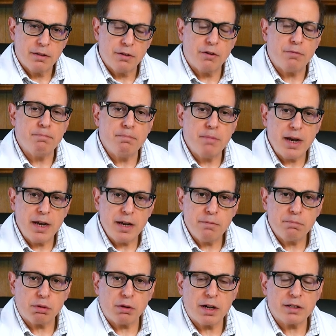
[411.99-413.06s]
there are many
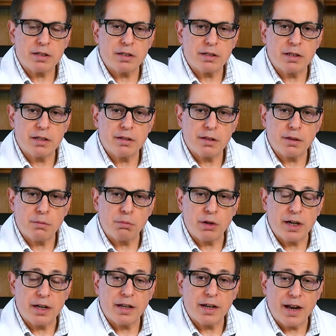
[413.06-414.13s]
processes in the
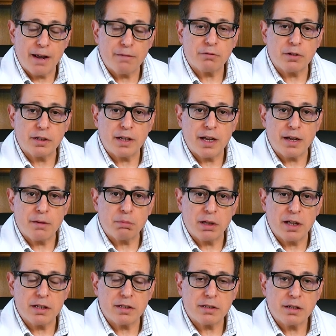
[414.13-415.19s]
brain that have to take
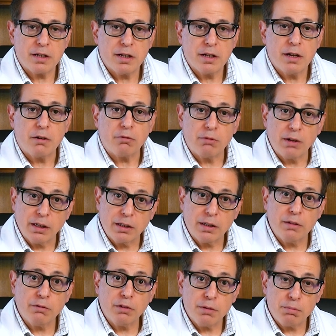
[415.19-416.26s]
place
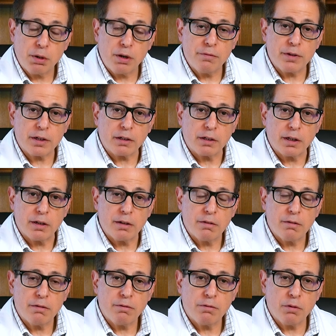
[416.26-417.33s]
relatively perfectly
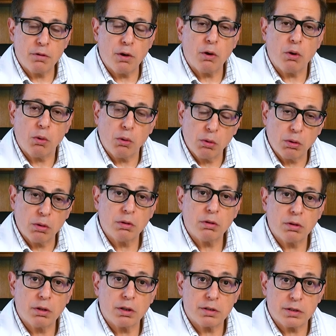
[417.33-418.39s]
for the whole
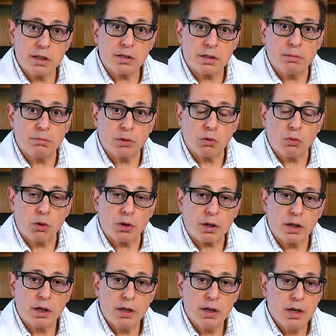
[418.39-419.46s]
system to
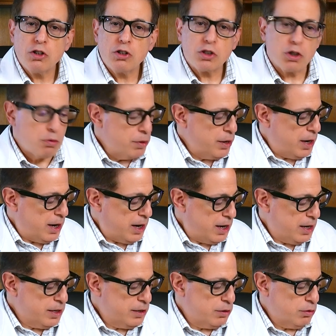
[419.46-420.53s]
work. So the
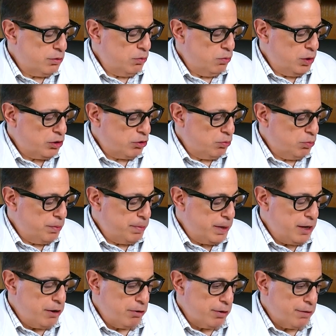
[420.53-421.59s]
eyes, which would be
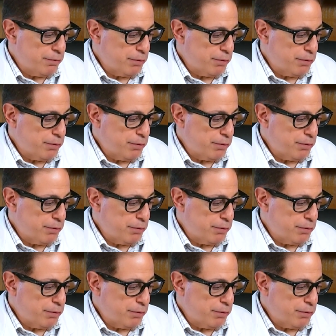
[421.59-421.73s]
here in